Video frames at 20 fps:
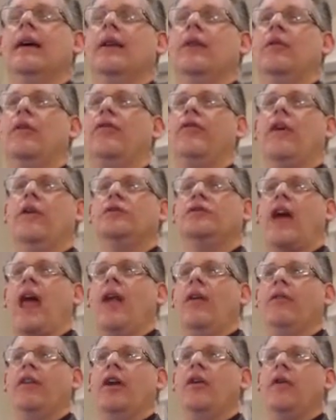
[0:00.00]
Well, folks, I
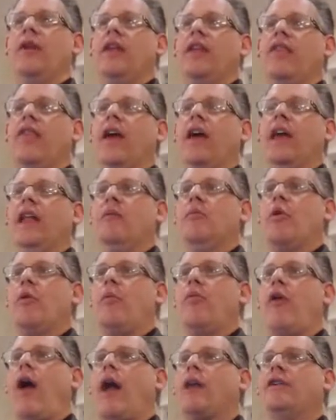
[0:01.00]
don't know anything any more
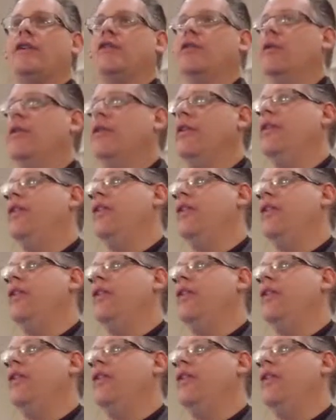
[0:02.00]
practical than